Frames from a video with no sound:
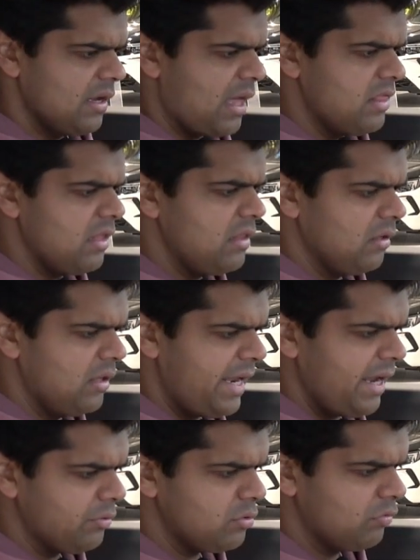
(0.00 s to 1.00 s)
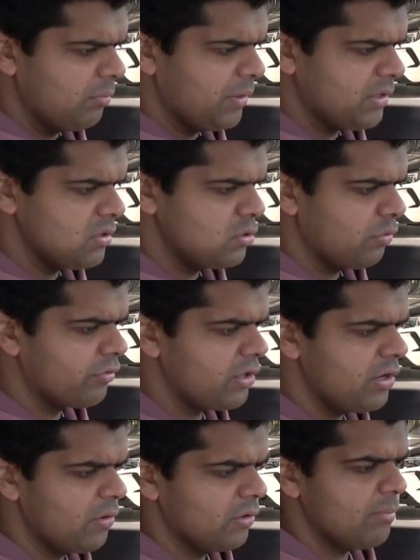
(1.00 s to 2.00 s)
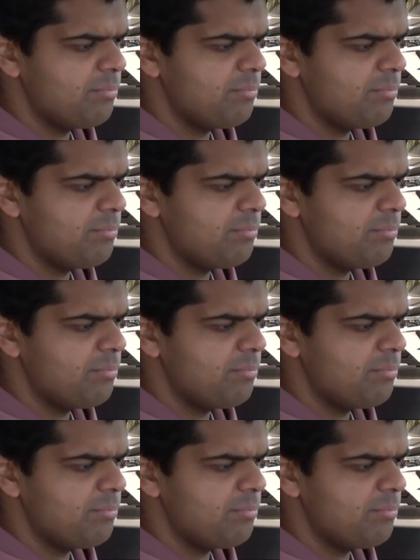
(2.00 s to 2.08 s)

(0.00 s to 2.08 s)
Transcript: And then the layouts of the buttons over here, the